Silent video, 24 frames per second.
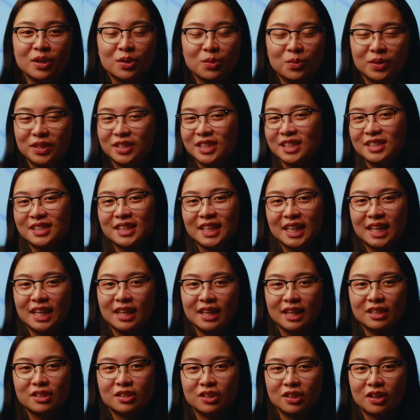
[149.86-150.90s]
With just the key
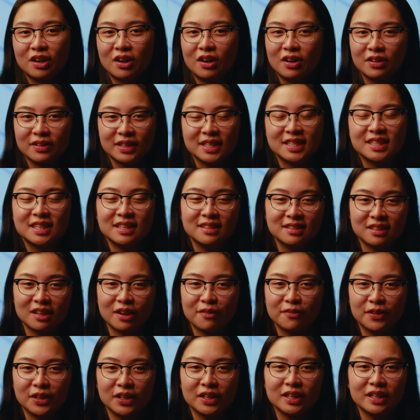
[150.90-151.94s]
light turned on, the scene's
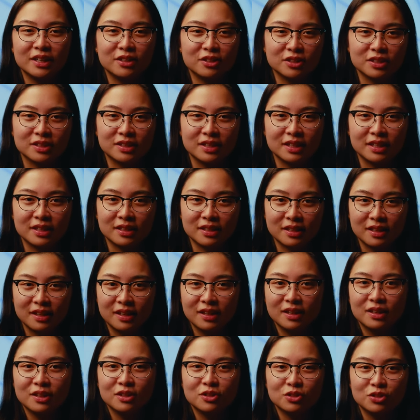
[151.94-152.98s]
not very interesting.
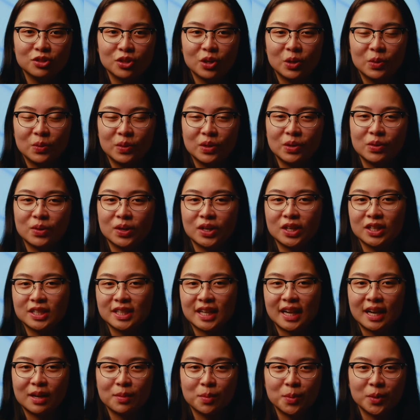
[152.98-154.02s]
So in order
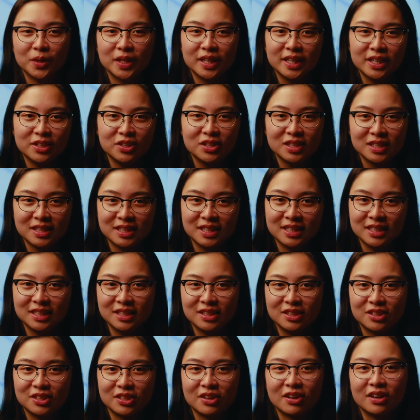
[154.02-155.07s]
to add more interest into
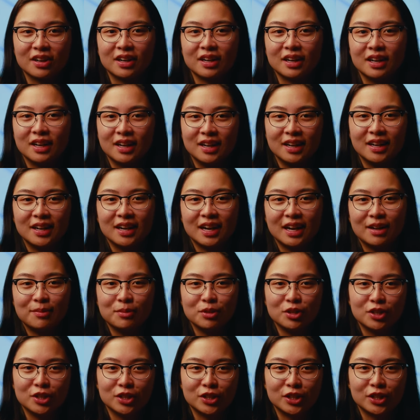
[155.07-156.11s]
the shot, I'm
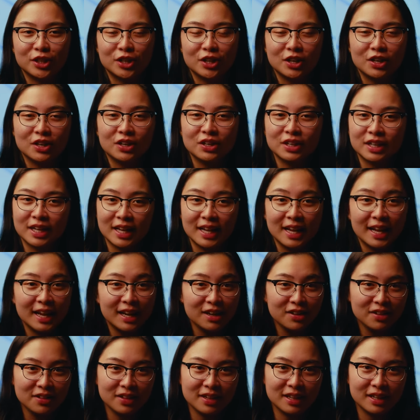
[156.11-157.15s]
going to turn on a
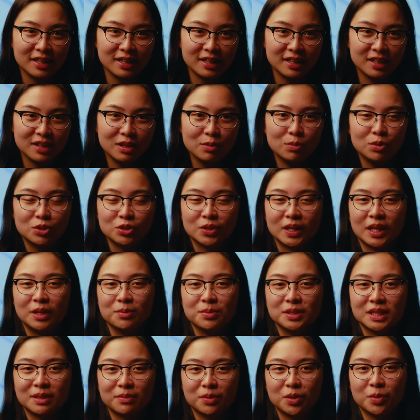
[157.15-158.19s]
hair light, which will
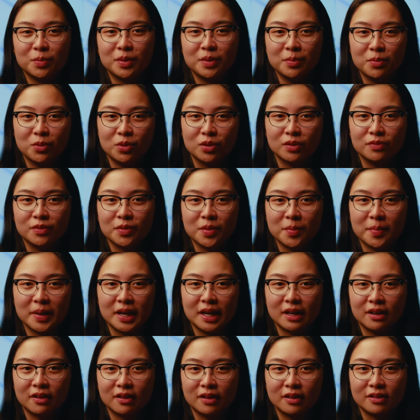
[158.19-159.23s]
help separate me more from the
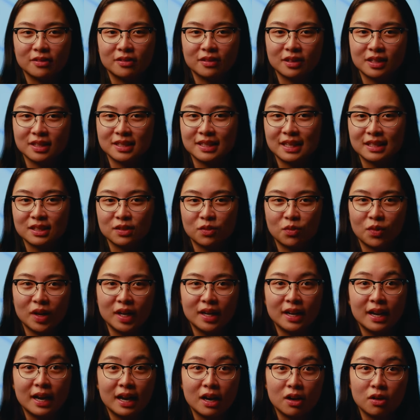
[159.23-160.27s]
background, because as of
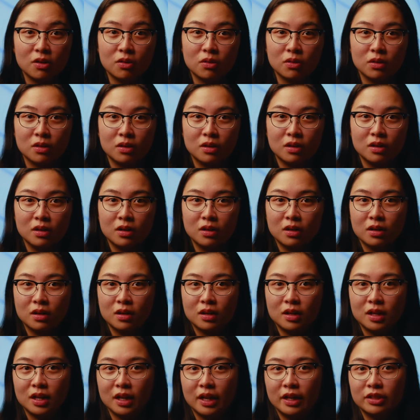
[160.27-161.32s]
right now,
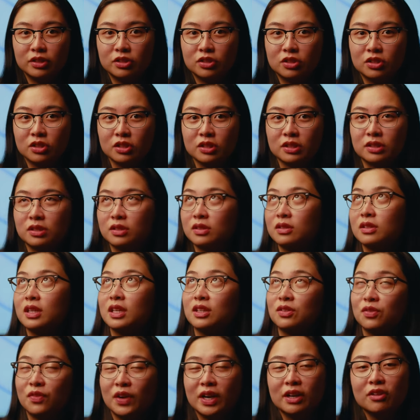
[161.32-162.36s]

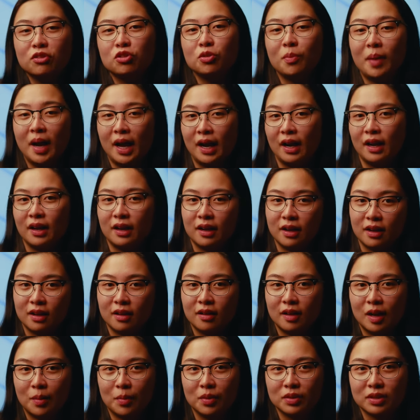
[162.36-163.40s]
it's very dramatic.
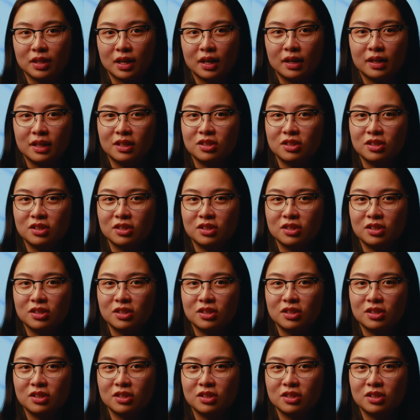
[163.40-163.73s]
How about that?